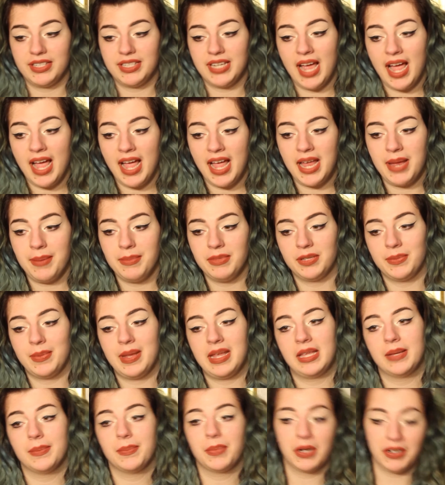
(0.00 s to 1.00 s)
time to
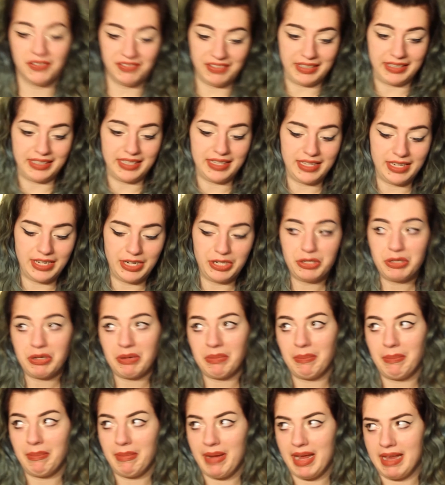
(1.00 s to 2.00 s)
make it perfect, then I
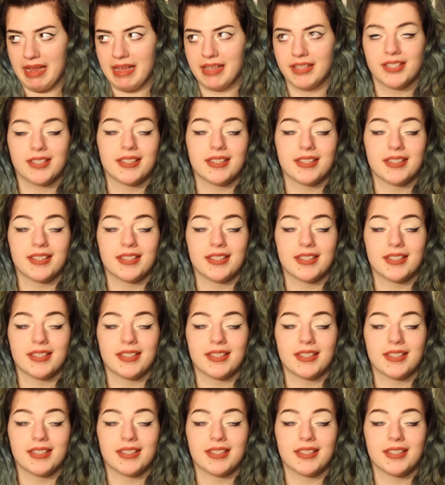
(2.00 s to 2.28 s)
shouldn't make it.